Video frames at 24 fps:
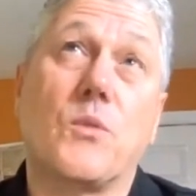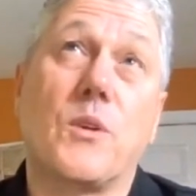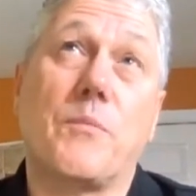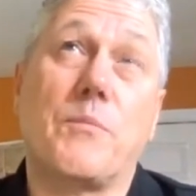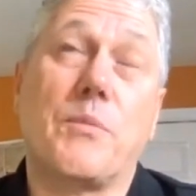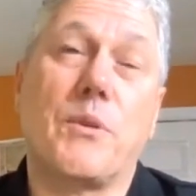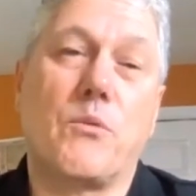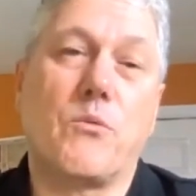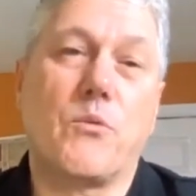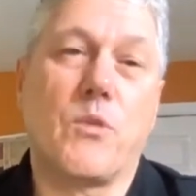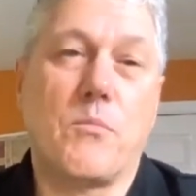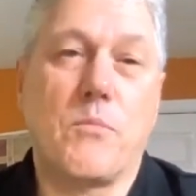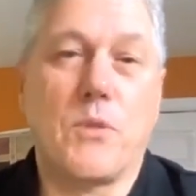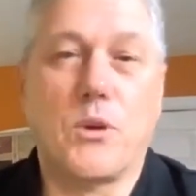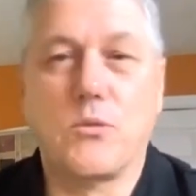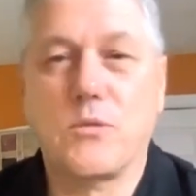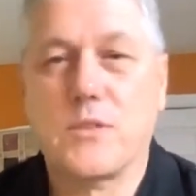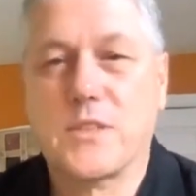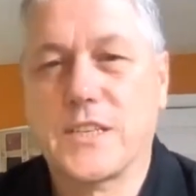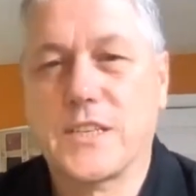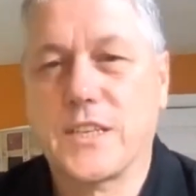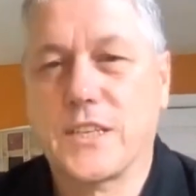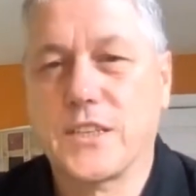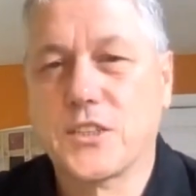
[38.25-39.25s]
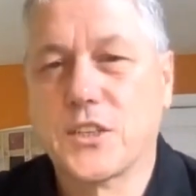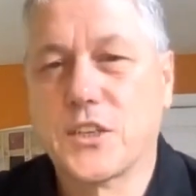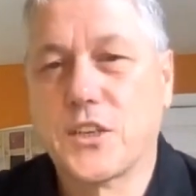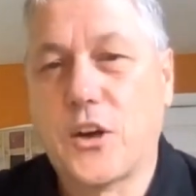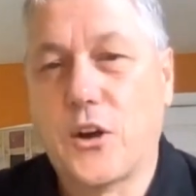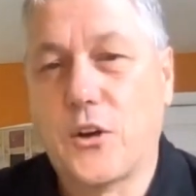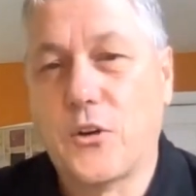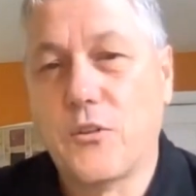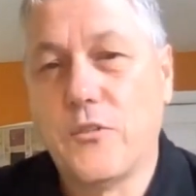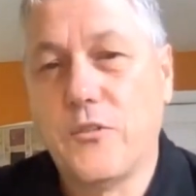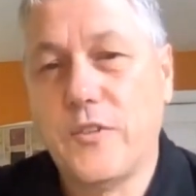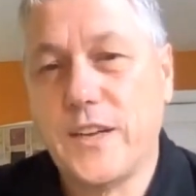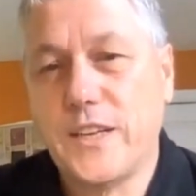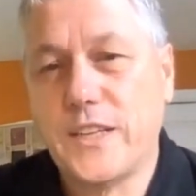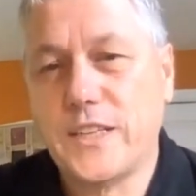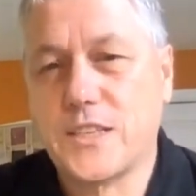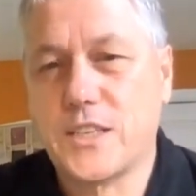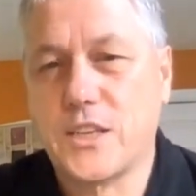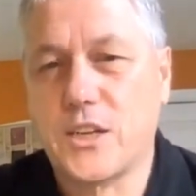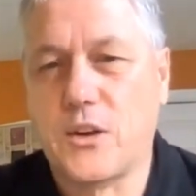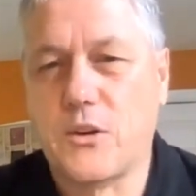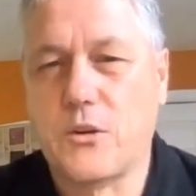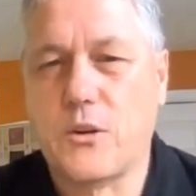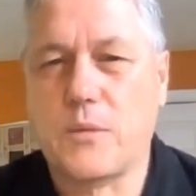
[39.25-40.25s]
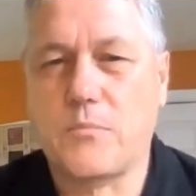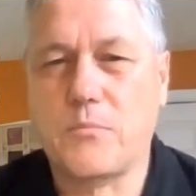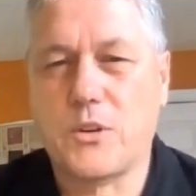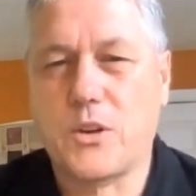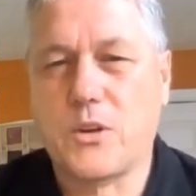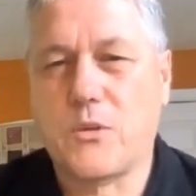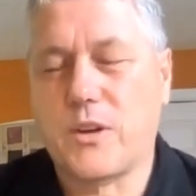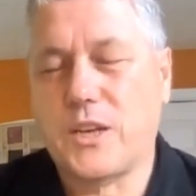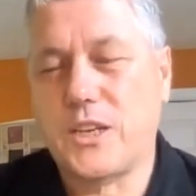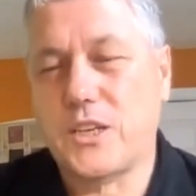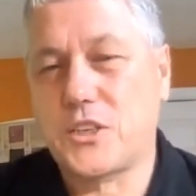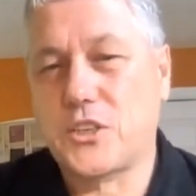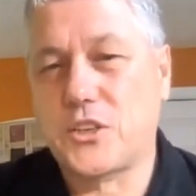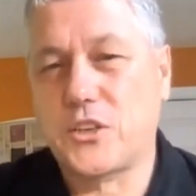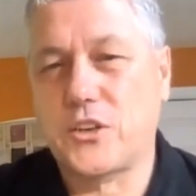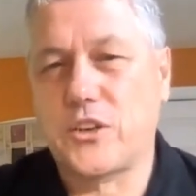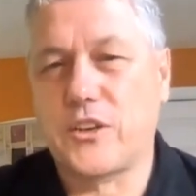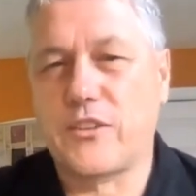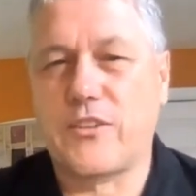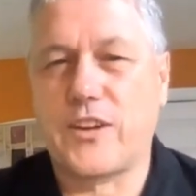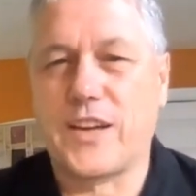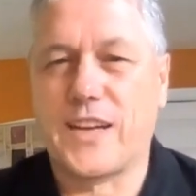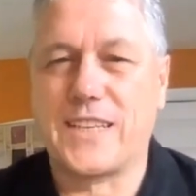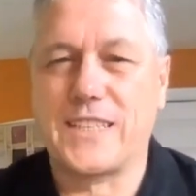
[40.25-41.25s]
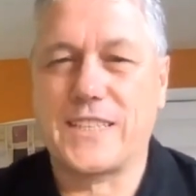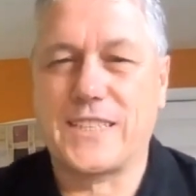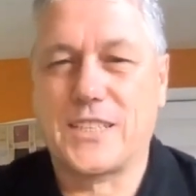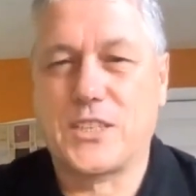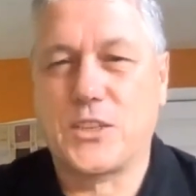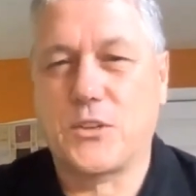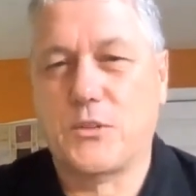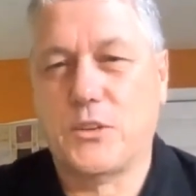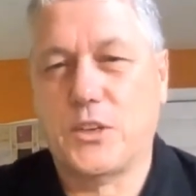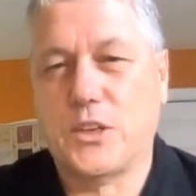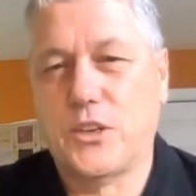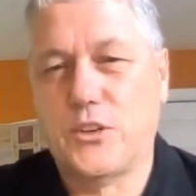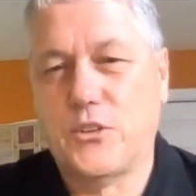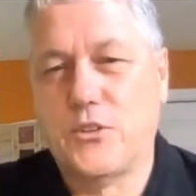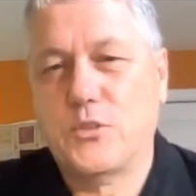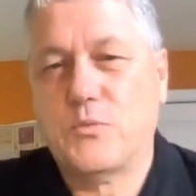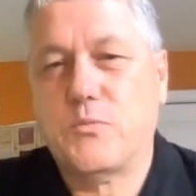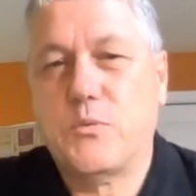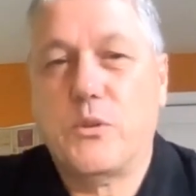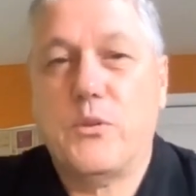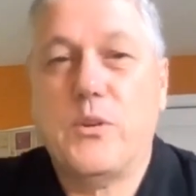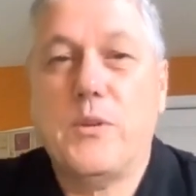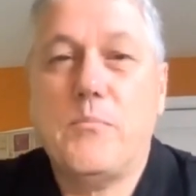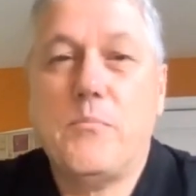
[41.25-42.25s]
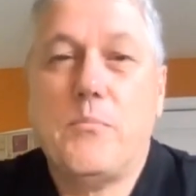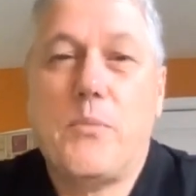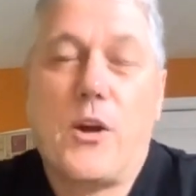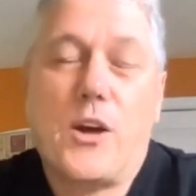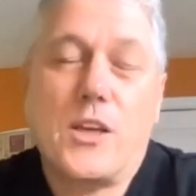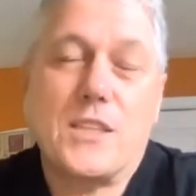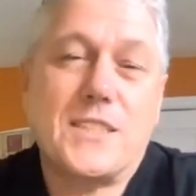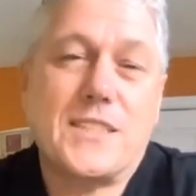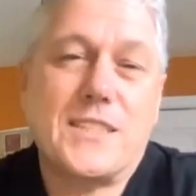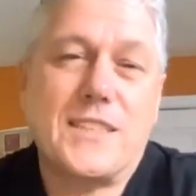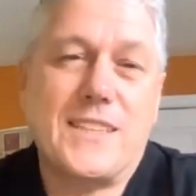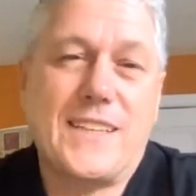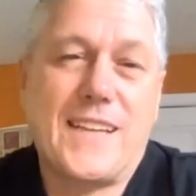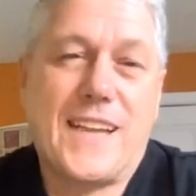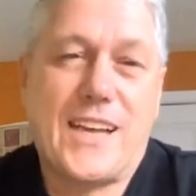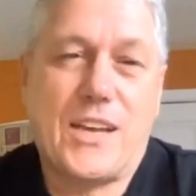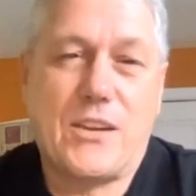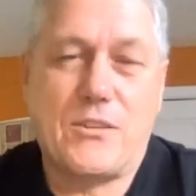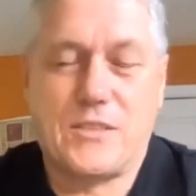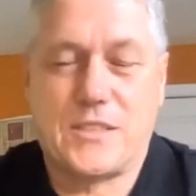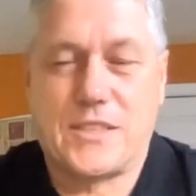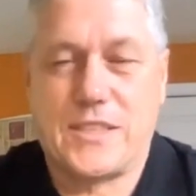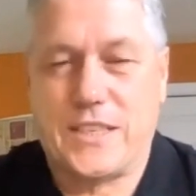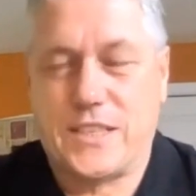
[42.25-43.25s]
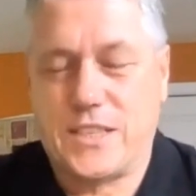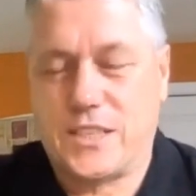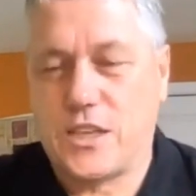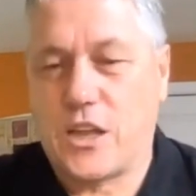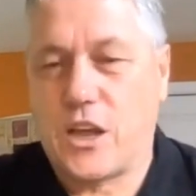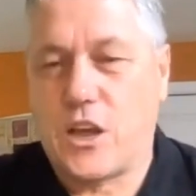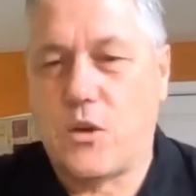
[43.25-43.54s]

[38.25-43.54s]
we've been remote since COVID. So I'm not quite sure if I can still use we're in Boston now since